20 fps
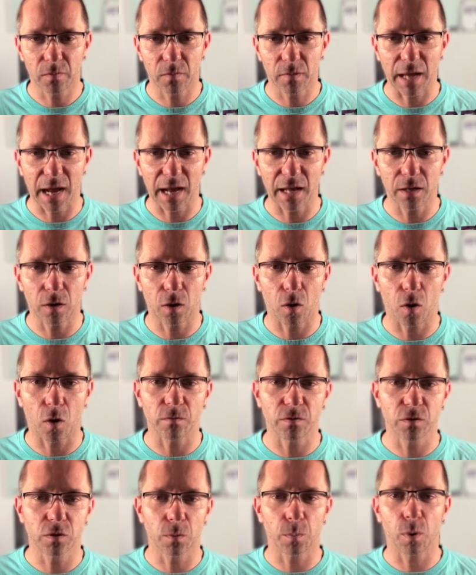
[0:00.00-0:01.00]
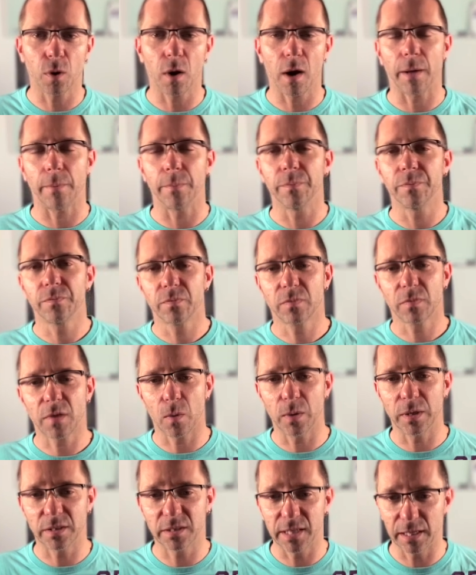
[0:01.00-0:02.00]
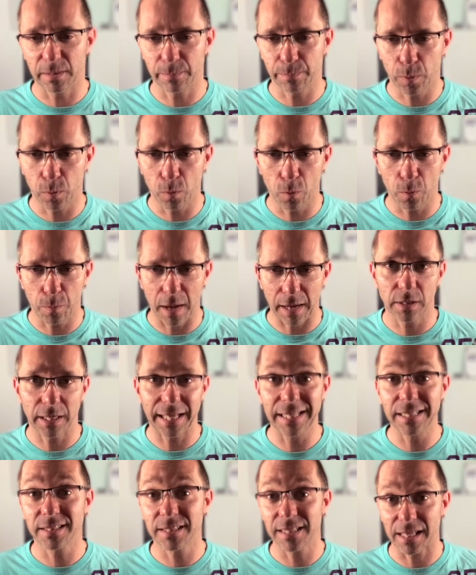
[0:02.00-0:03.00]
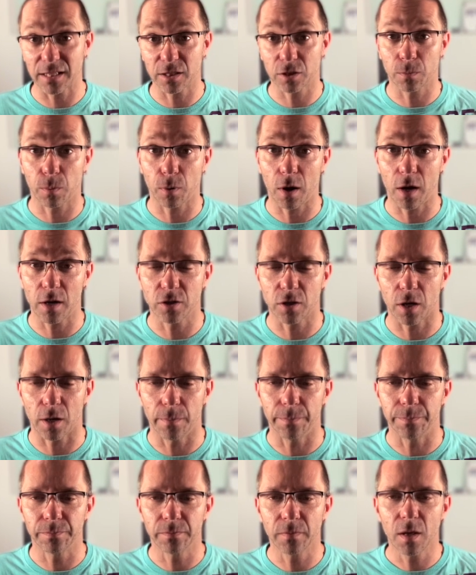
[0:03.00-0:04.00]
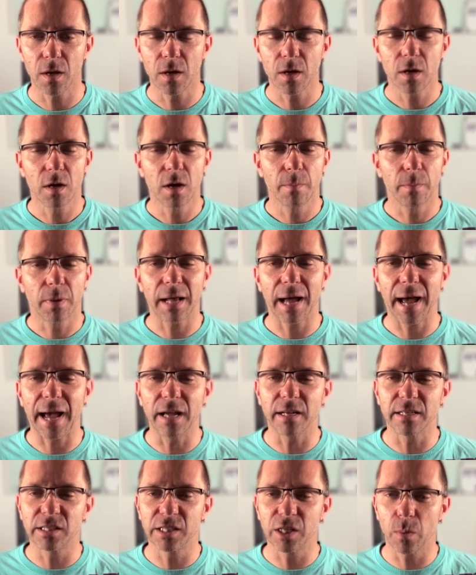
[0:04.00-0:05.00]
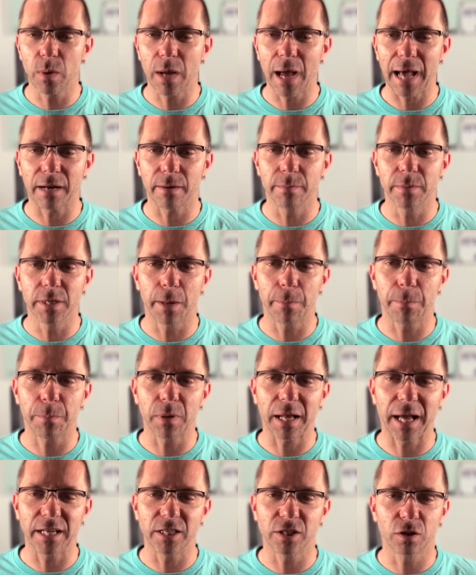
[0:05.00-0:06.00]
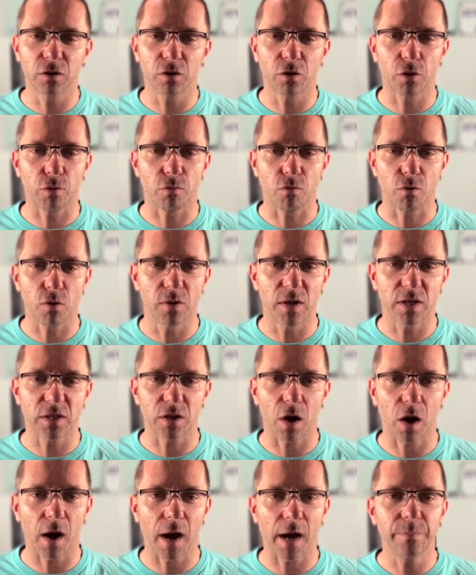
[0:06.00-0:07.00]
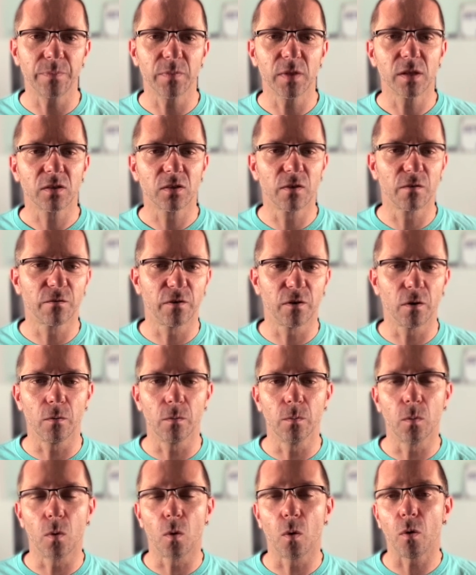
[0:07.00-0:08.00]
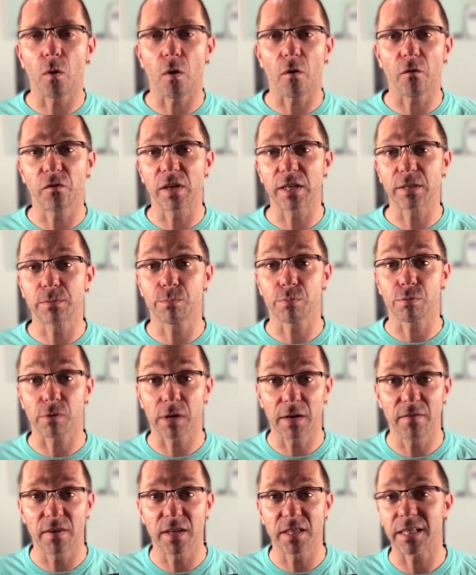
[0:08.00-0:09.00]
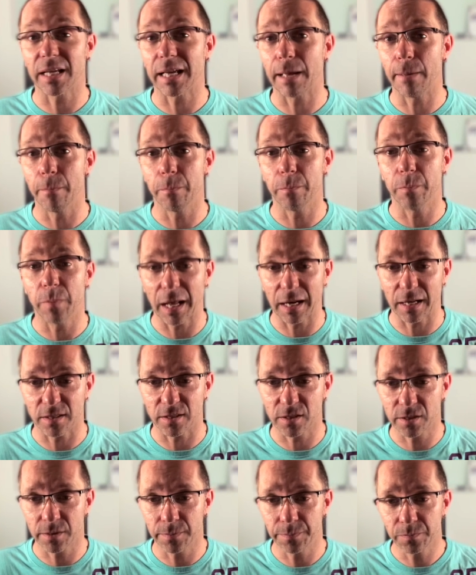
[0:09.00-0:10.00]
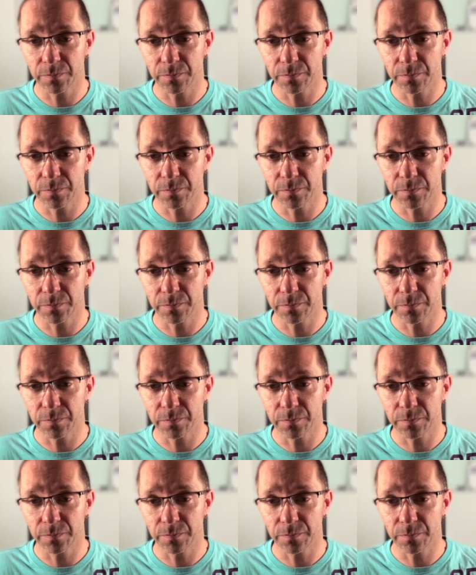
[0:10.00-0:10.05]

okay, of supply. Now it did pull back into that supply zone. But here you can see we had a manipulation through this high to fill more of this previous imbalance.